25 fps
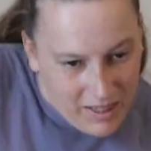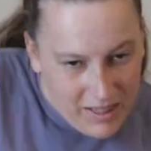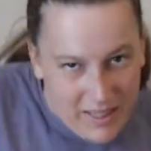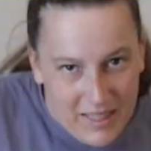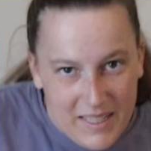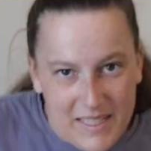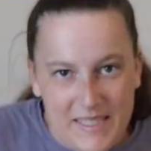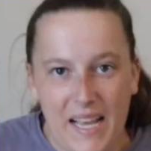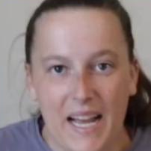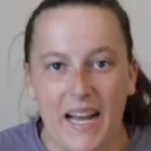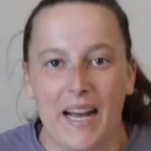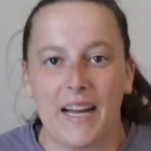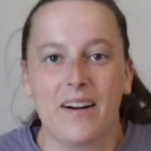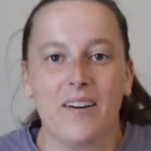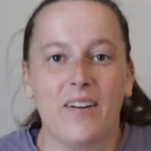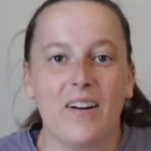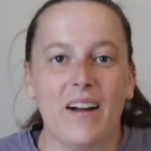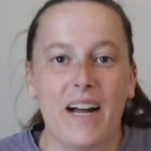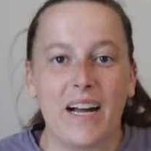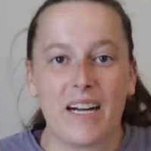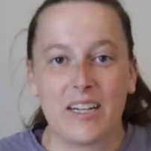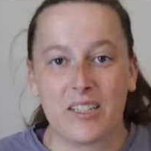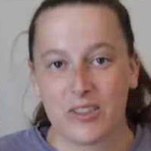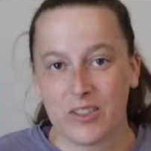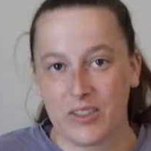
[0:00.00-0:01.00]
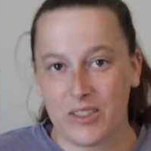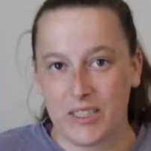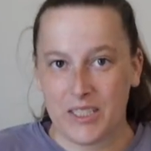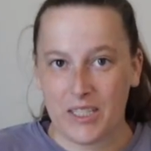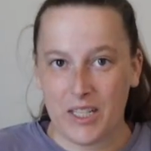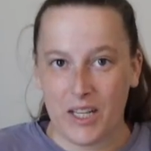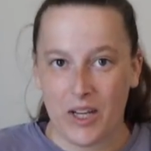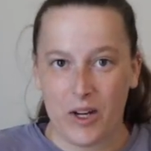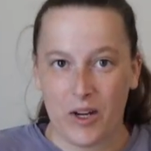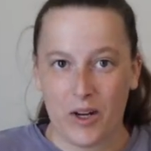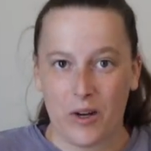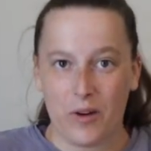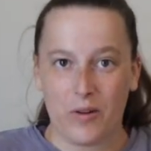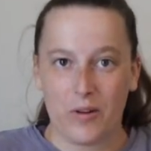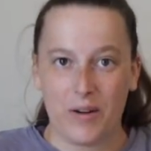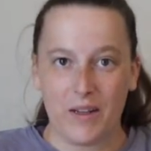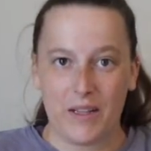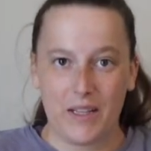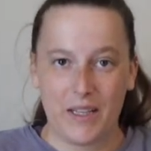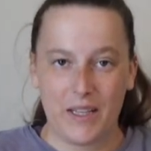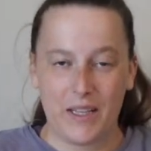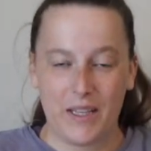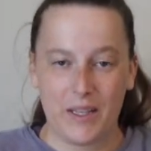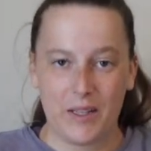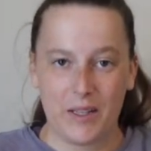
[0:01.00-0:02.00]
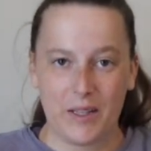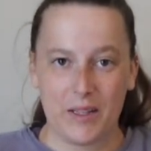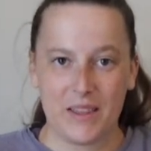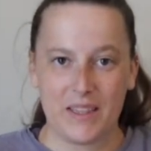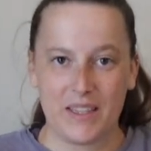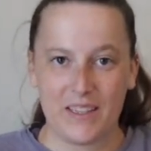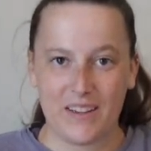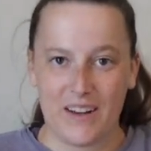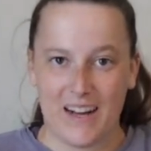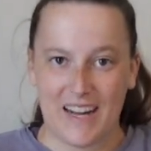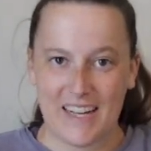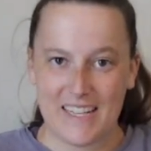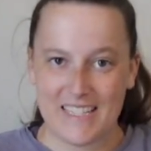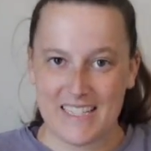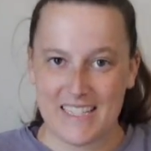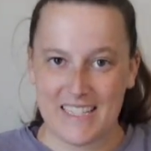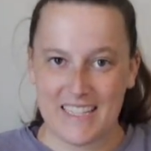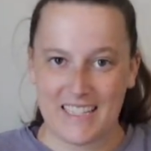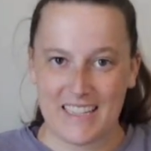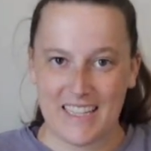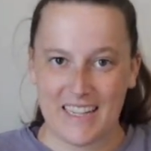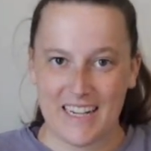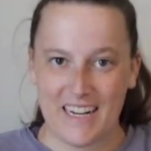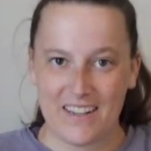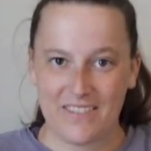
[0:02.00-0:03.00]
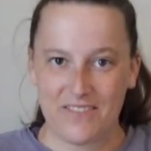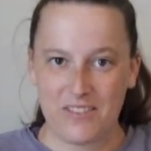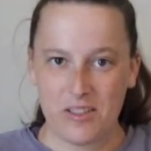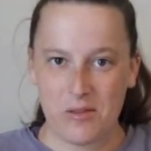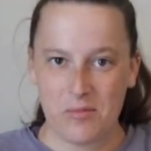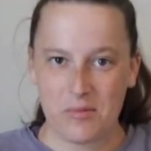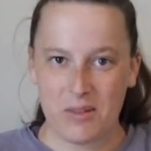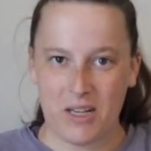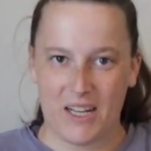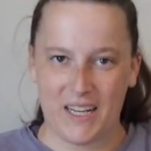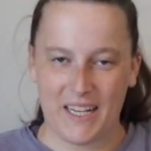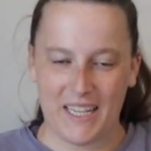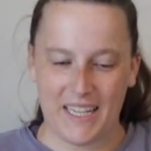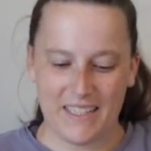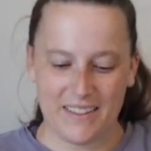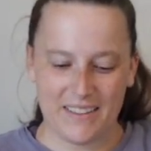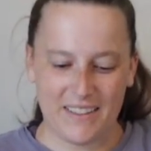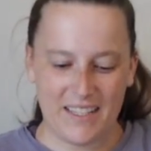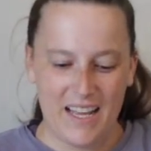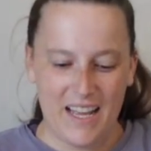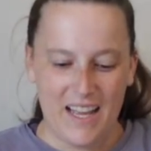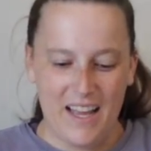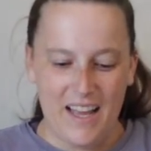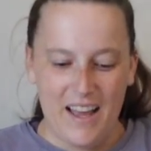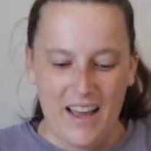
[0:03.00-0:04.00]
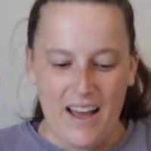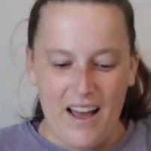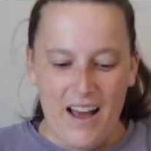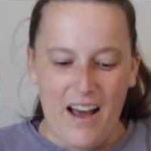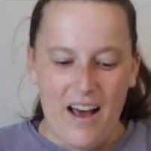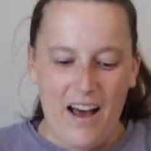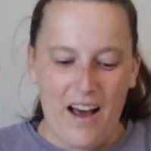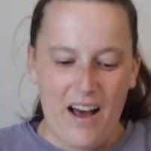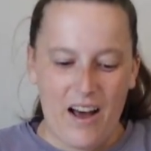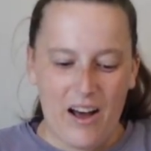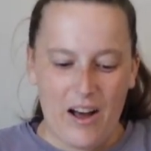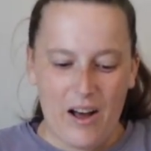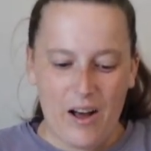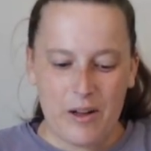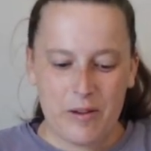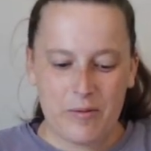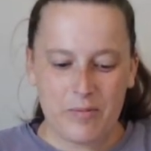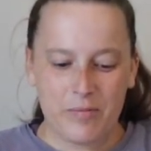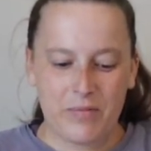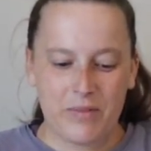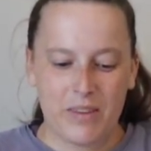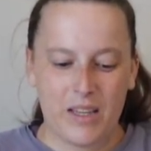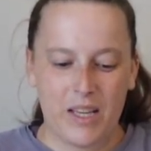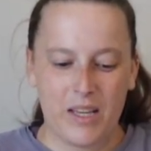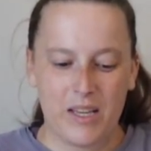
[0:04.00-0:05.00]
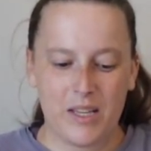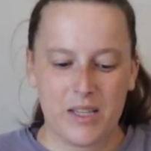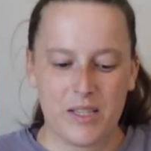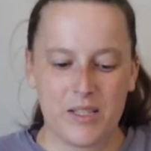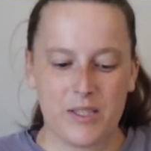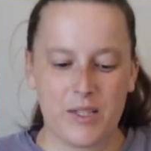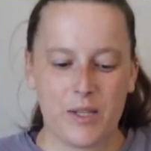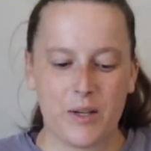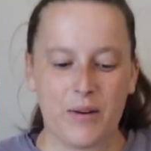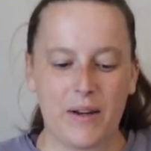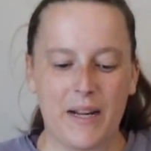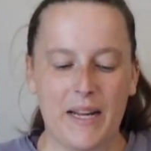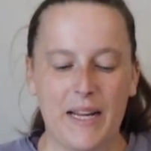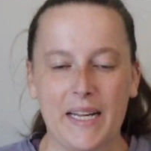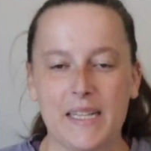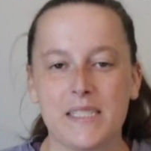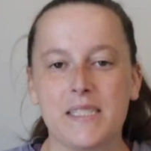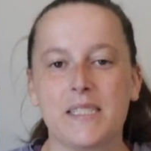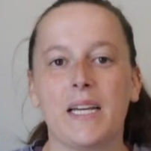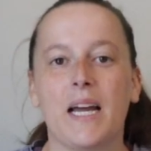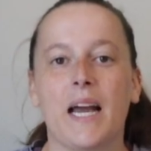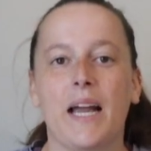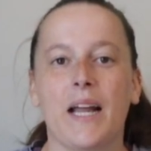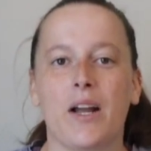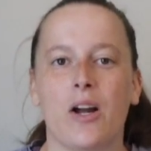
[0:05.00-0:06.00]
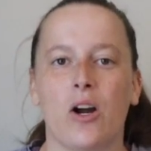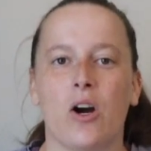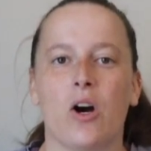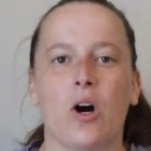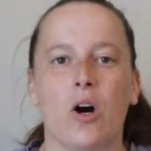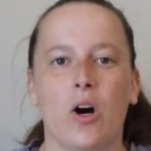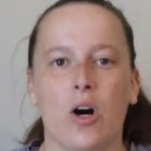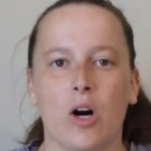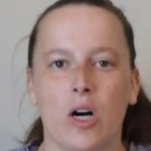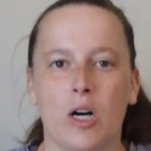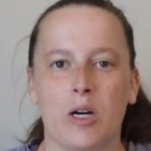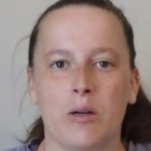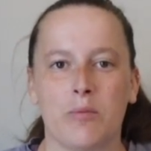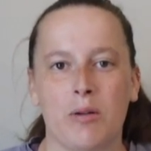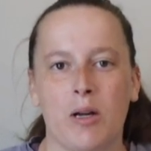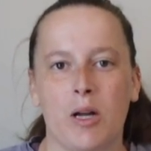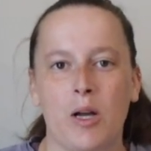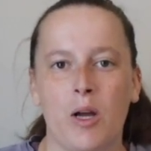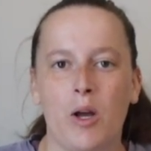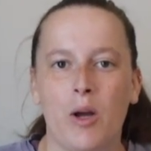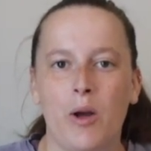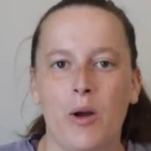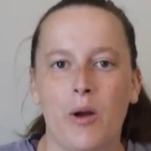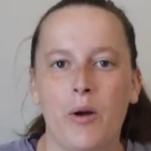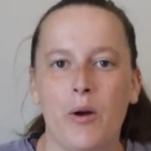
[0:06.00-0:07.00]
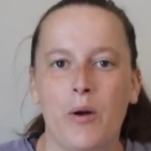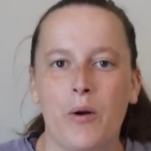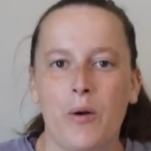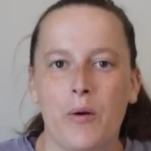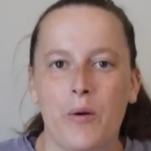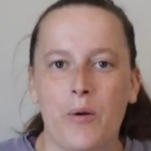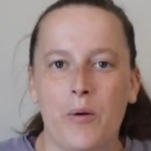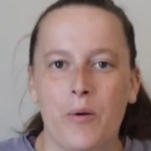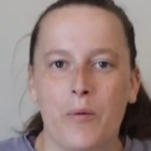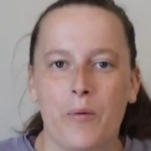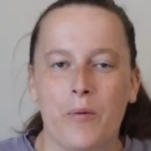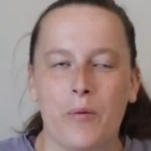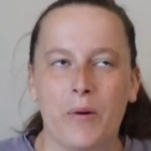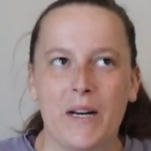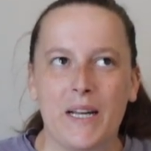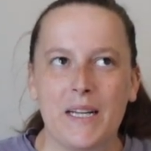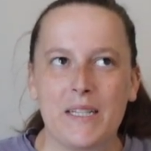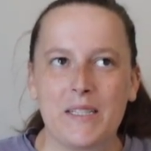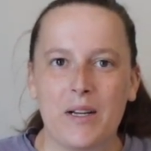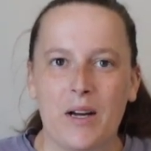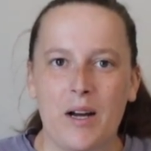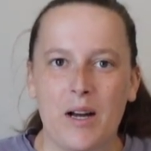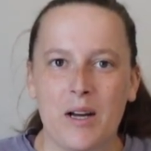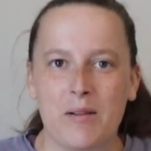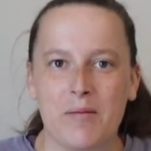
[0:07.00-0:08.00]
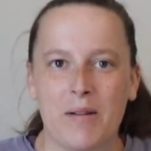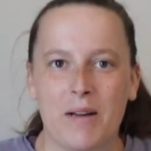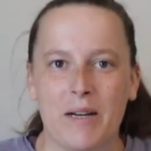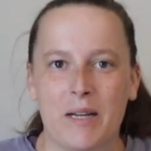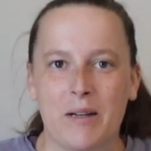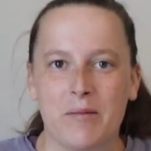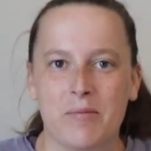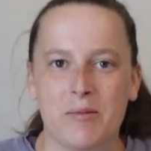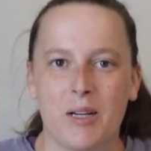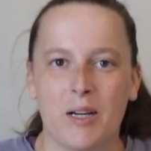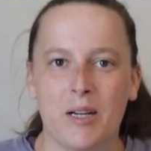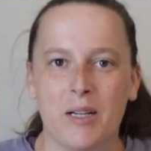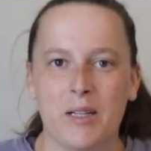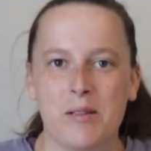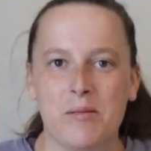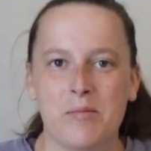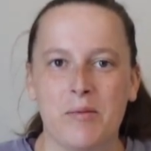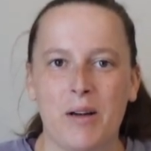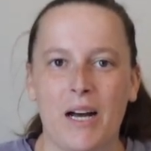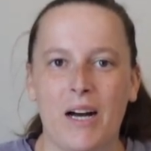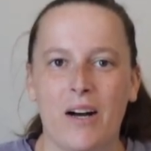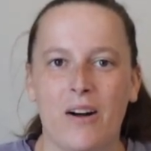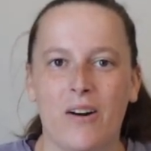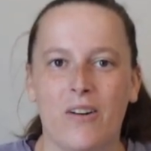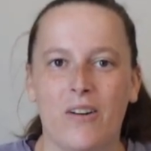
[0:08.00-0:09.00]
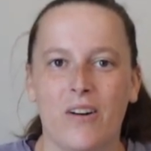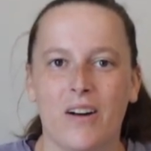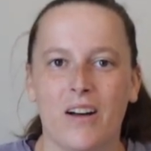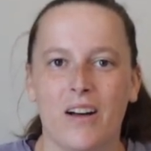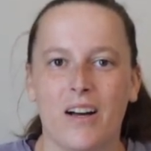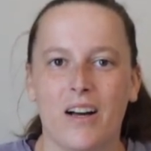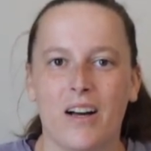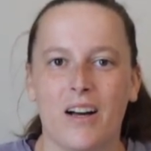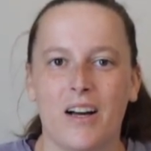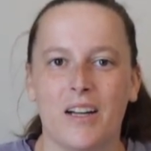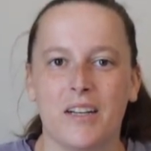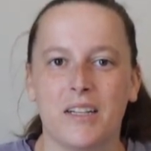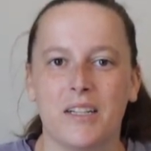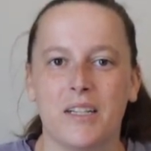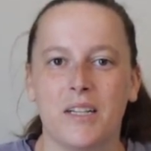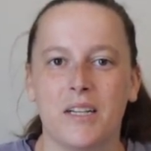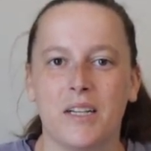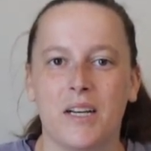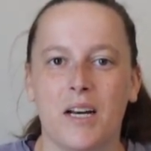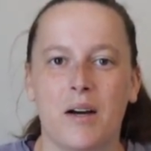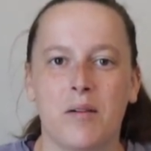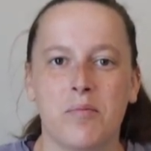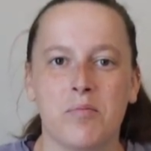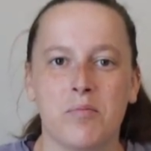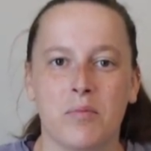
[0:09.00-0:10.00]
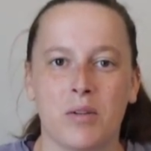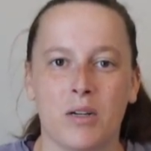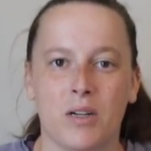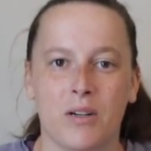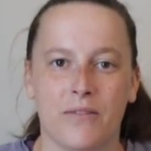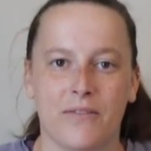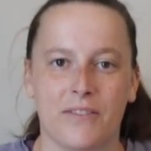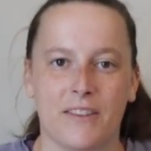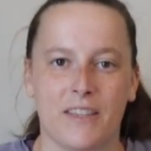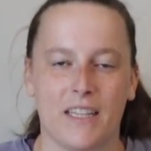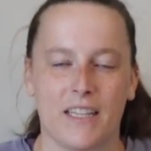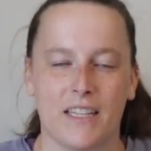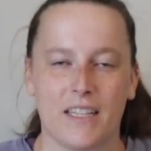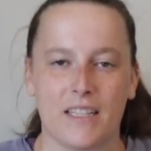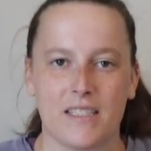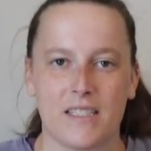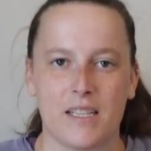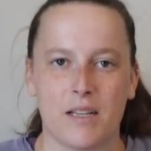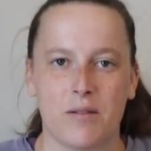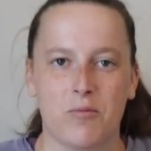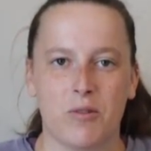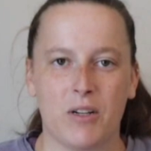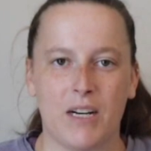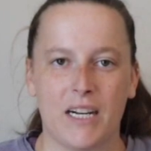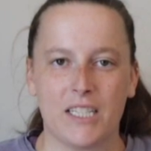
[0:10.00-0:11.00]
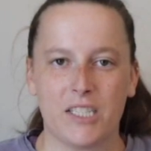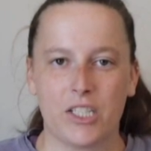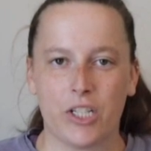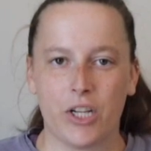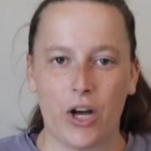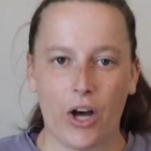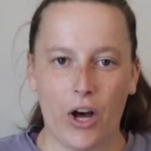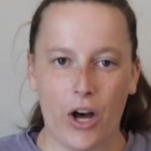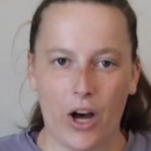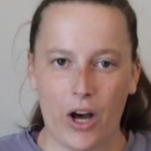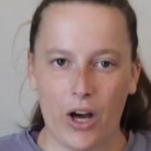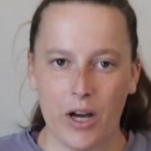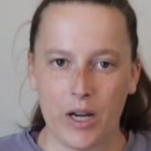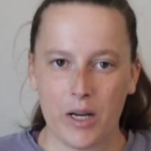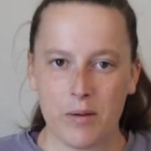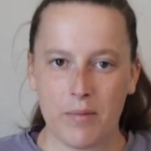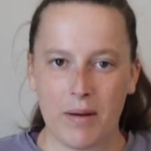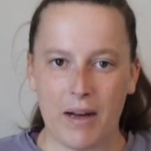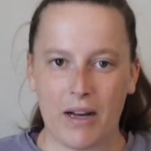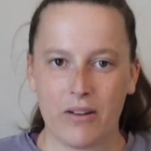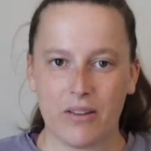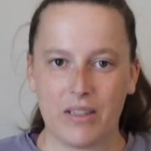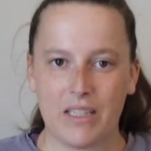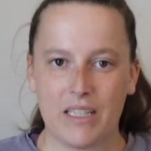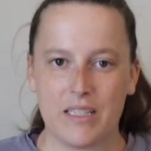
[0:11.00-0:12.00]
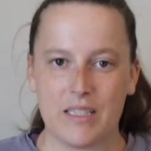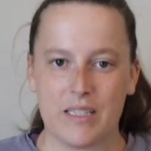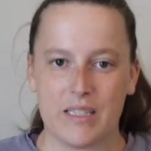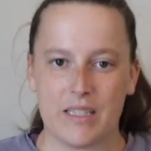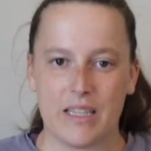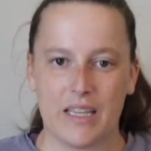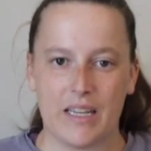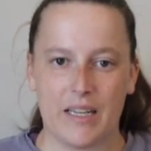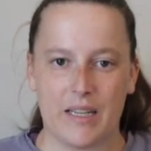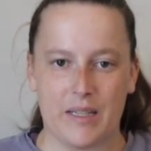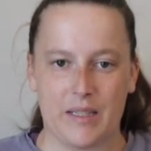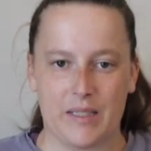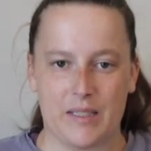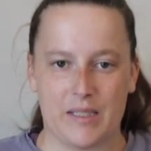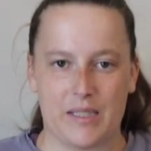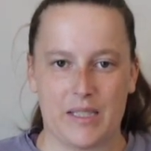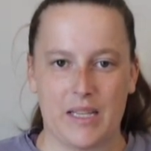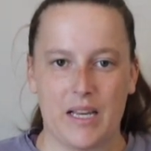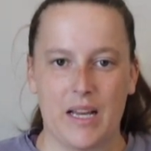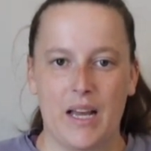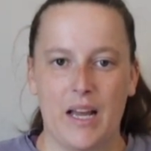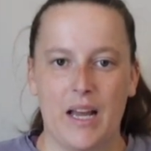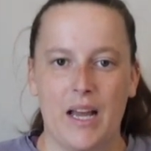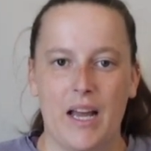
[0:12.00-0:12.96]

because I don't actually know the last thing that I filmed on it. Um, so anti-carb, when I talk about it, I'm talking about a number of things, and when I talk about these things,